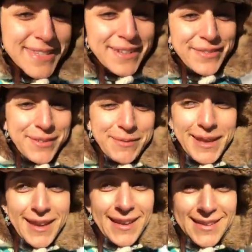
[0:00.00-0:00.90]
new for
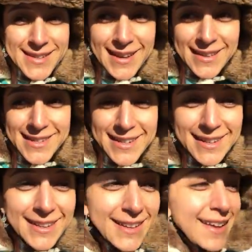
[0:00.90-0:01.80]
me and
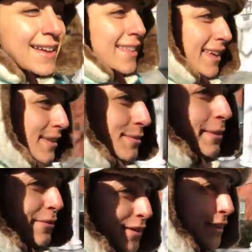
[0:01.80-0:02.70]
challenging. Thanks to
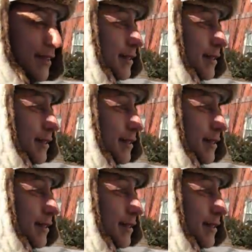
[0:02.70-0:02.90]
my friends